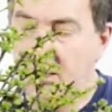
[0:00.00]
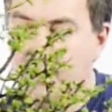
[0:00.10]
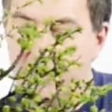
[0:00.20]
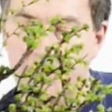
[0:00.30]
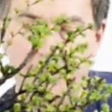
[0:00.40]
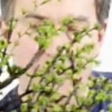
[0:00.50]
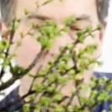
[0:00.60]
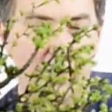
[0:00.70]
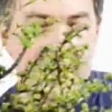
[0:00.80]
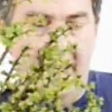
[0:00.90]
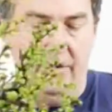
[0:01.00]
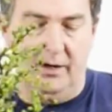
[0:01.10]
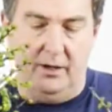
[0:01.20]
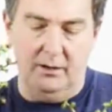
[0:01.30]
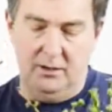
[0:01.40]
There's only one
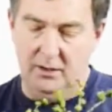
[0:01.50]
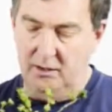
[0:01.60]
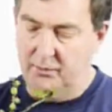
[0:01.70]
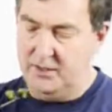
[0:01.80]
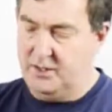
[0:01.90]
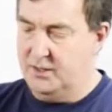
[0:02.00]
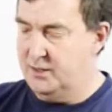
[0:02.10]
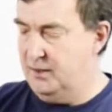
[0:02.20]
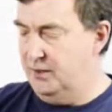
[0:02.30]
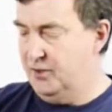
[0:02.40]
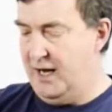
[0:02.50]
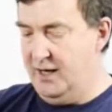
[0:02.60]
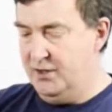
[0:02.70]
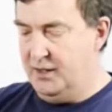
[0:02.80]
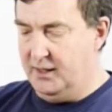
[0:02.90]
area which is
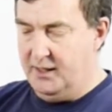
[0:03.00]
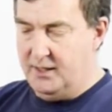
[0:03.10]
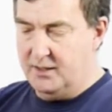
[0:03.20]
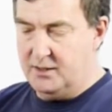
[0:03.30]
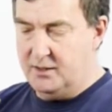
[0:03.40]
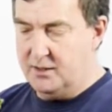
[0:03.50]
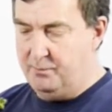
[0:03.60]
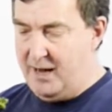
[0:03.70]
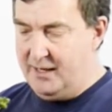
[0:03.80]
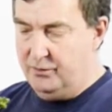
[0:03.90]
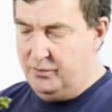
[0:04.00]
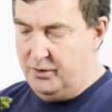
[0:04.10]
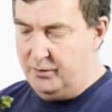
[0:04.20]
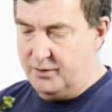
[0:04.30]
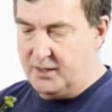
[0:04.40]
challenging, and there's a back
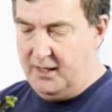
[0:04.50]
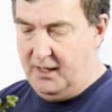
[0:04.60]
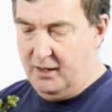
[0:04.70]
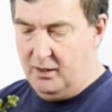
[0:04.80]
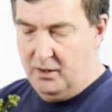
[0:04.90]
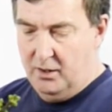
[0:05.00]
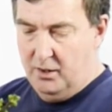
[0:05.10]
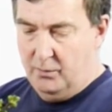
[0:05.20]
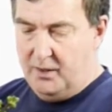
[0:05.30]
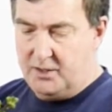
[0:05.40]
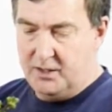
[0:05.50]
root here which